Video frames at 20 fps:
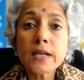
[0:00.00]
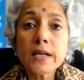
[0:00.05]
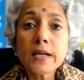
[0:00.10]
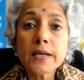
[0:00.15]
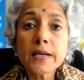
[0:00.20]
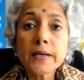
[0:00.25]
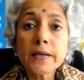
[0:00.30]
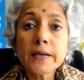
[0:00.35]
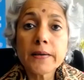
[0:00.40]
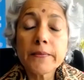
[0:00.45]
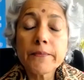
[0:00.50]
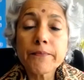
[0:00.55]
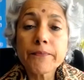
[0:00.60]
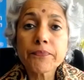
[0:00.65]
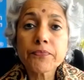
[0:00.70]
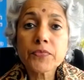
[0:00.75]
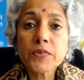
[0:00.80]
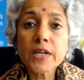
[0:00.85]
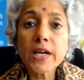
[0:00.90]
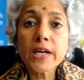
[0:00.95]

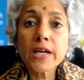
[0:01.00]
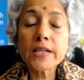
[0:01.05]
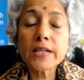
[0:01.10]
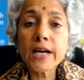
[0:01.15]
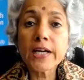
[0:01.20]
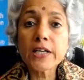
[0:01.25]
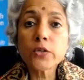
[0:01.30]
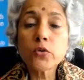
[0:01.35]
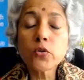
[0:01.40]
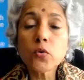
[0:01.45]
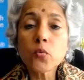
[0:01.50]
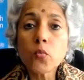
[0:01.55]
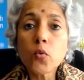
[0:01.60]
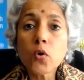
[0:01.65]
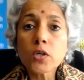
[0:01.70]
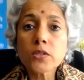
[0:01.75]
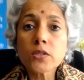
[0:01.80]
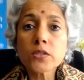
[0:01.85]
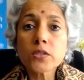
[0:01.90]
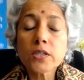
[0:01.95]
And I don't know
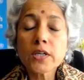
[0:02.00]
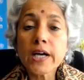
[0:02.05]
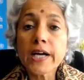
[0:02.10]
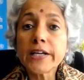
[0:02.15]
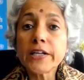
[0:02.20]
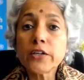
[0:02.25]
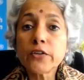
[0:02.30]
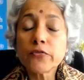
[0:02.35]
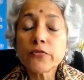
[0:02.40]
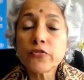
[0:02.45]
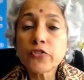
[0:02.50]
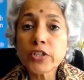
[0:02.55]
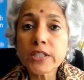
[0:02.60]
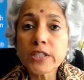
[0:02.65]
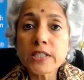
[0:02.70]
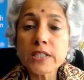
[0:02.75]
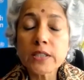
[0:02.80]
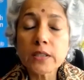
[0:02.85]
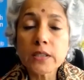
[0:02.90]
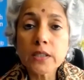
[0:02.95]
what kind of
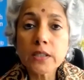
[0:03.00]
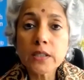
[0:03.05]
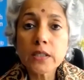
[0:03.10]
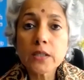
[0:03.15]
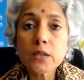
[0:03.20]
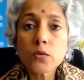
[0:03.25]
treaty